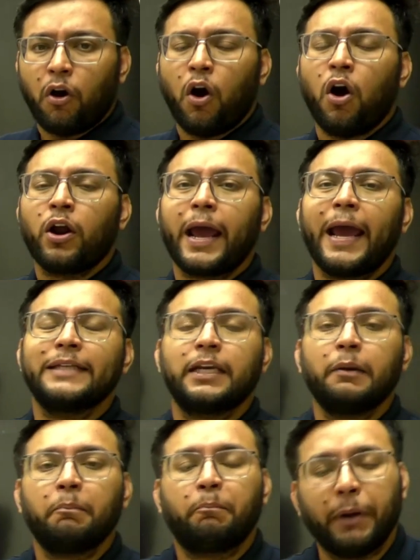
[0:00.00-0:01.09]
or as
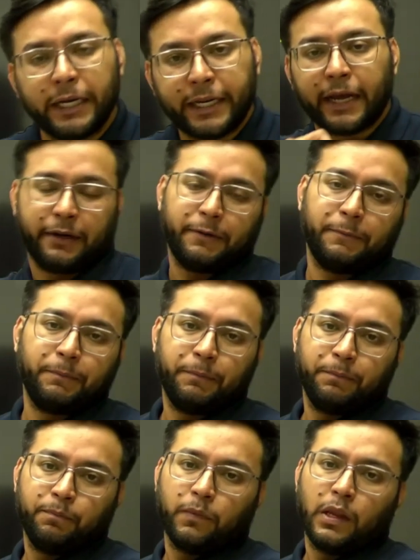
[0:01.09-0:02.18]
in bitter.
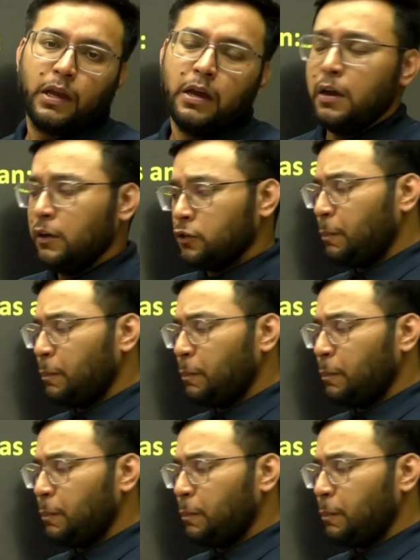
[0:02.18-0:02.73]
So